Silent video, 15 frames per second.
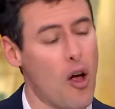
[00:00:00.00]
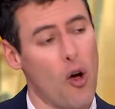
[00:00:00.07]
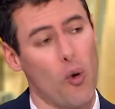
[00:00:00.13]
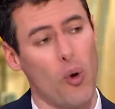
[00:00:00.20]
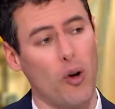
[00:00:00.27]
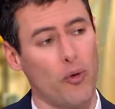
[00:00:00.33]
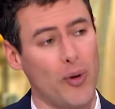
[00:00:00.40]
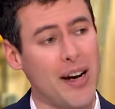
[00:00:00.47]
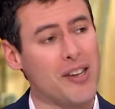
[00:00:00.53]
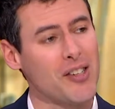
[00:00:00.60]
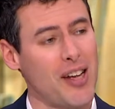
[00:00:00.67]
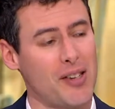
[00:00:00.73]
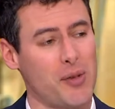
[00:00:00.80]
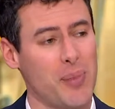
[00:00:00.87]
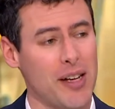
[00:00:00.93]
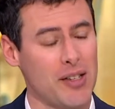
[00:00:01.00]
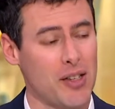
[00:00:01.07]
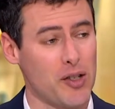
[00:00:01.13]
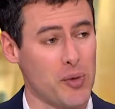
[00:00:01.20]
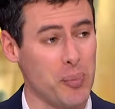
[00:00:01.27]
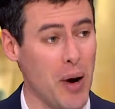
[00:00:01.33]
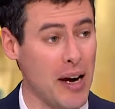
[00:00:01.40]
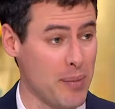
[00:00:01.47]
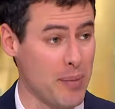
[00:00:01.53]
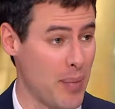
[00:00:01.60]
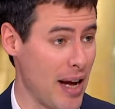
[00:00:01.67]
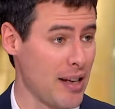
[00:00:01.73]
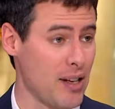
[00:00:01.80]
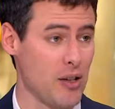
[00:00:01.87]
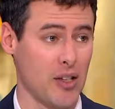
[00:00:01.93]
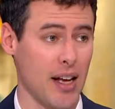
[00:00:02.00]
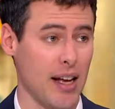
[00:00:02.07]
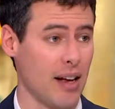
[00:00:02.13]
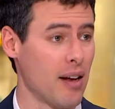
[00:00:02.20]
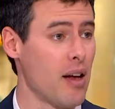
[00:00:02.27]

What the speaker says: Well, Renaissance makes its money by using